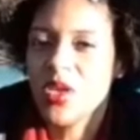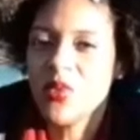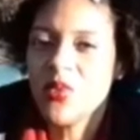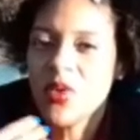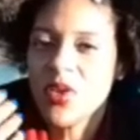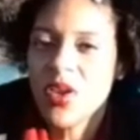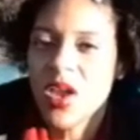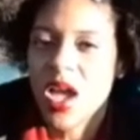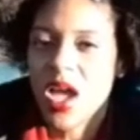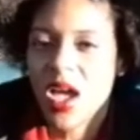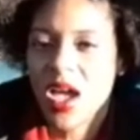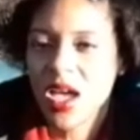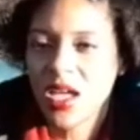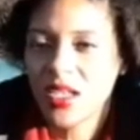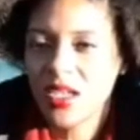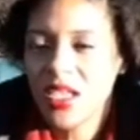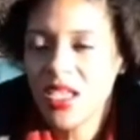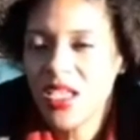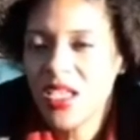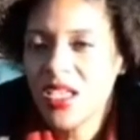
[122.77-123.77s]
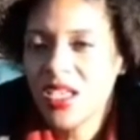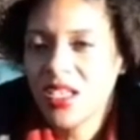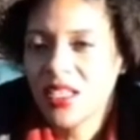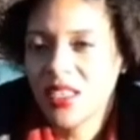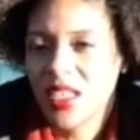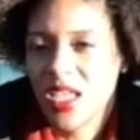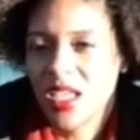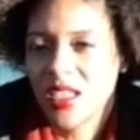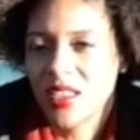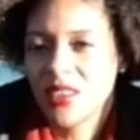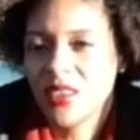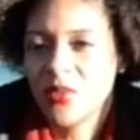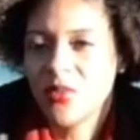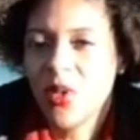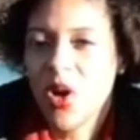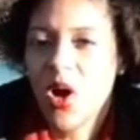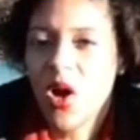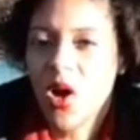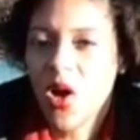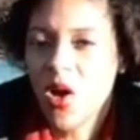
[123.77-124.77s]
were at like the
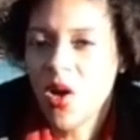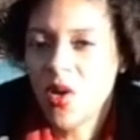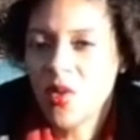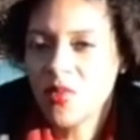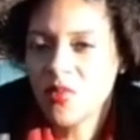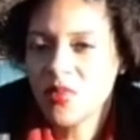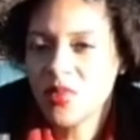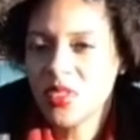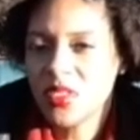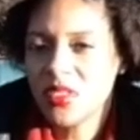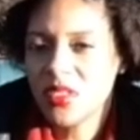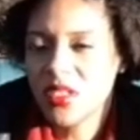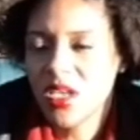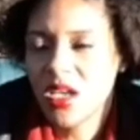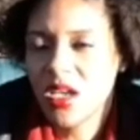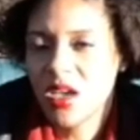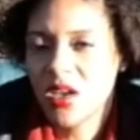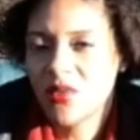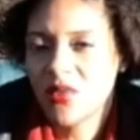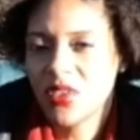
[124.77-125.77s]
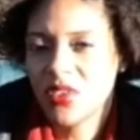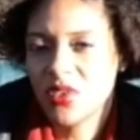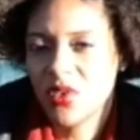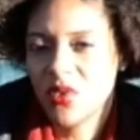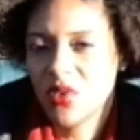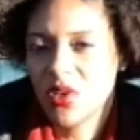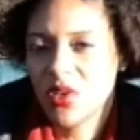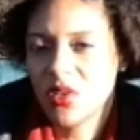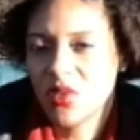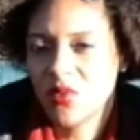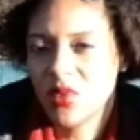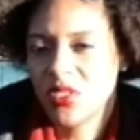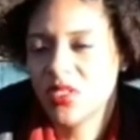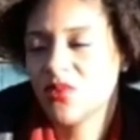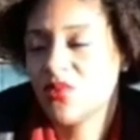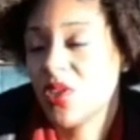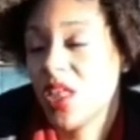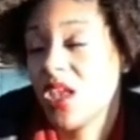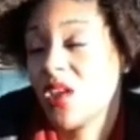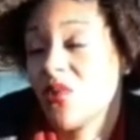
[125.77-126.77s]
Palms Resort was
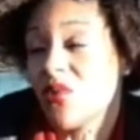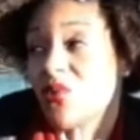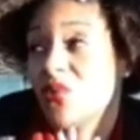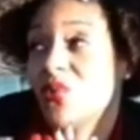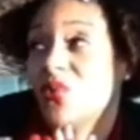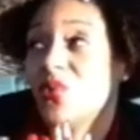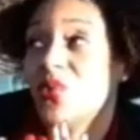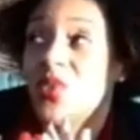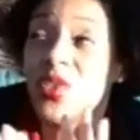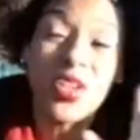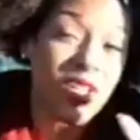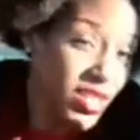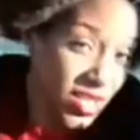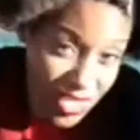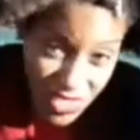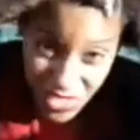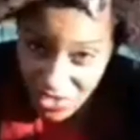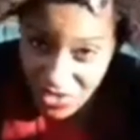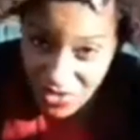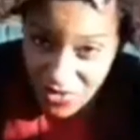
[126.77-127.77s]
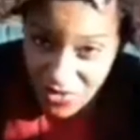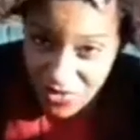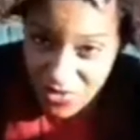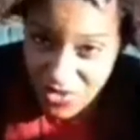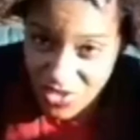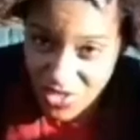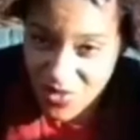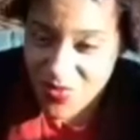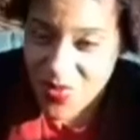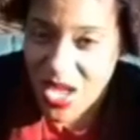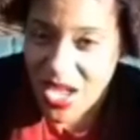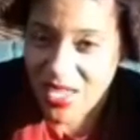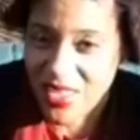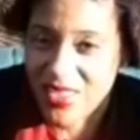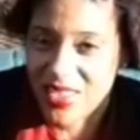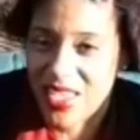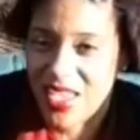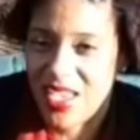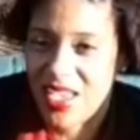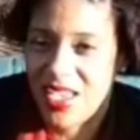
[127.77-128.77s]
like really huge back
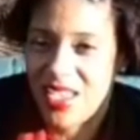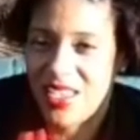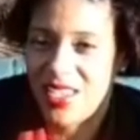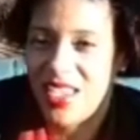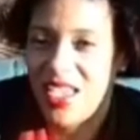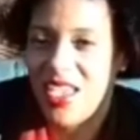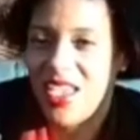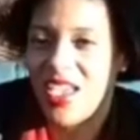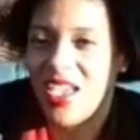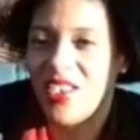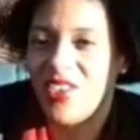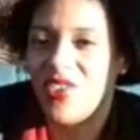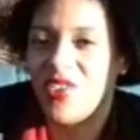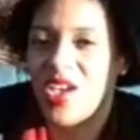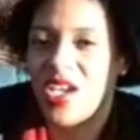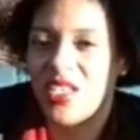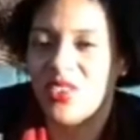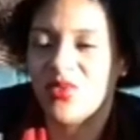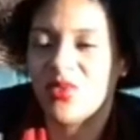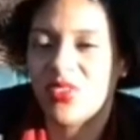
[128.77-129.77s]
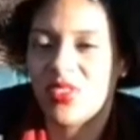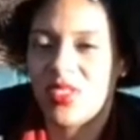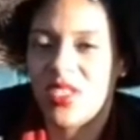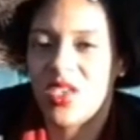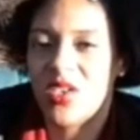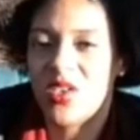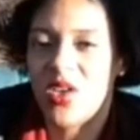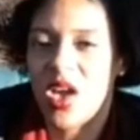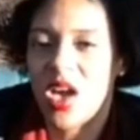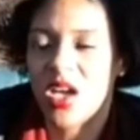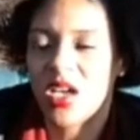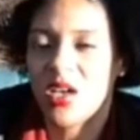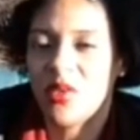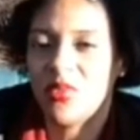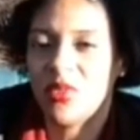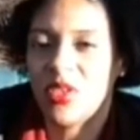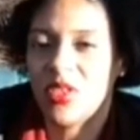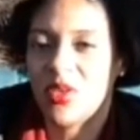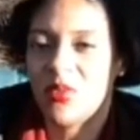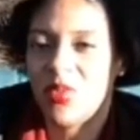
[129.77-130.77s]
then, and you guys will see a
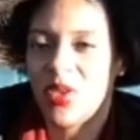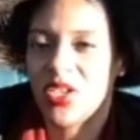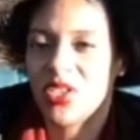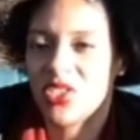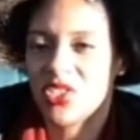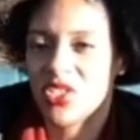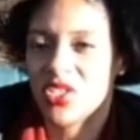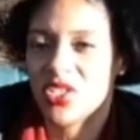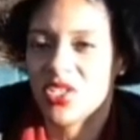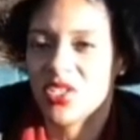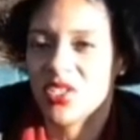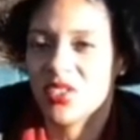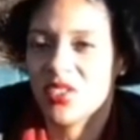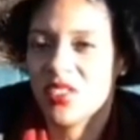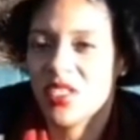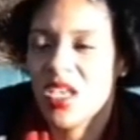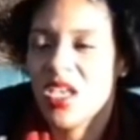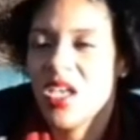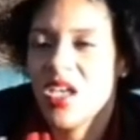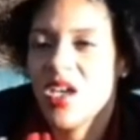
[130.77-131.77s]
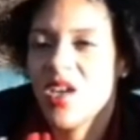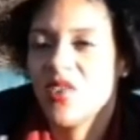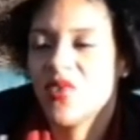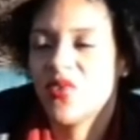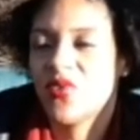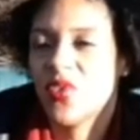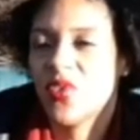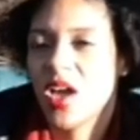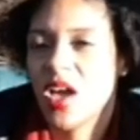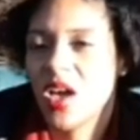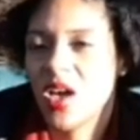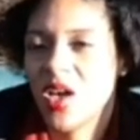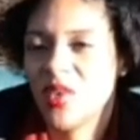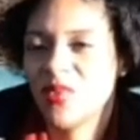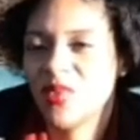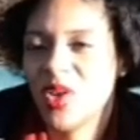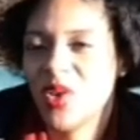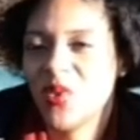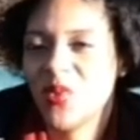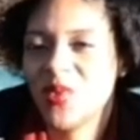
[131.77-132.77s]
couple of the pictures
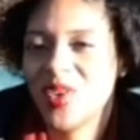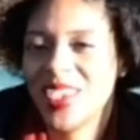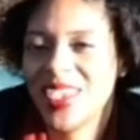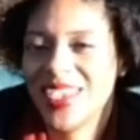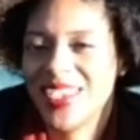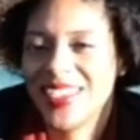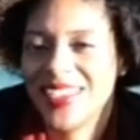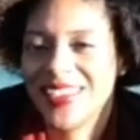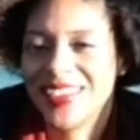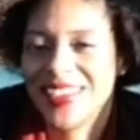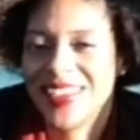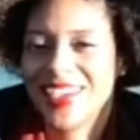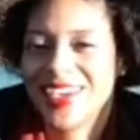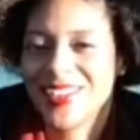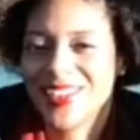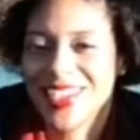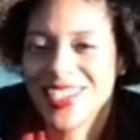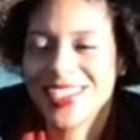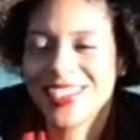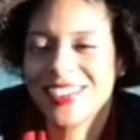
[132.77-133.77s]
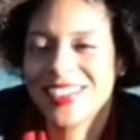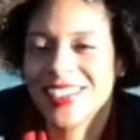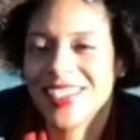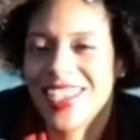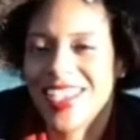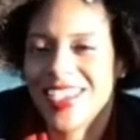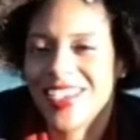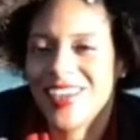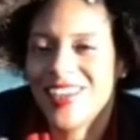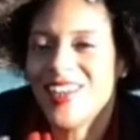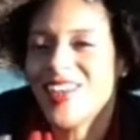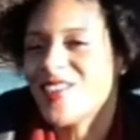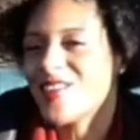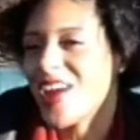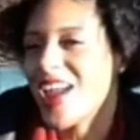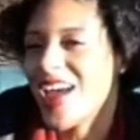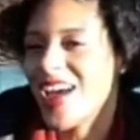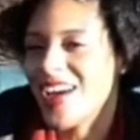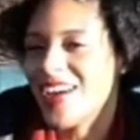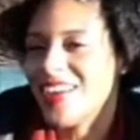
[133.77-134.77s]
from when we used to like go
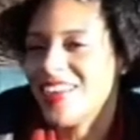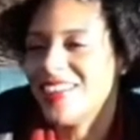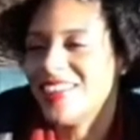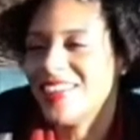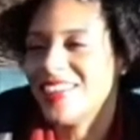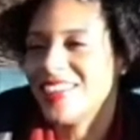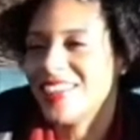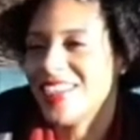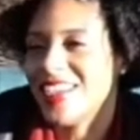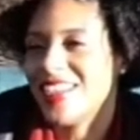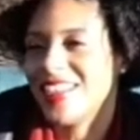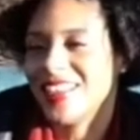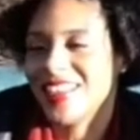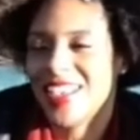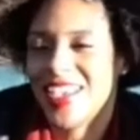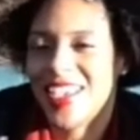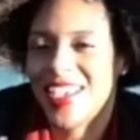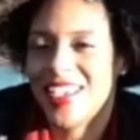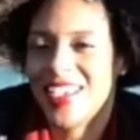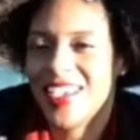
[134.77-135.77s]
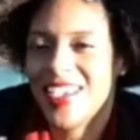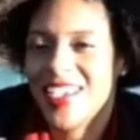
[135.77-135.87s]
around and like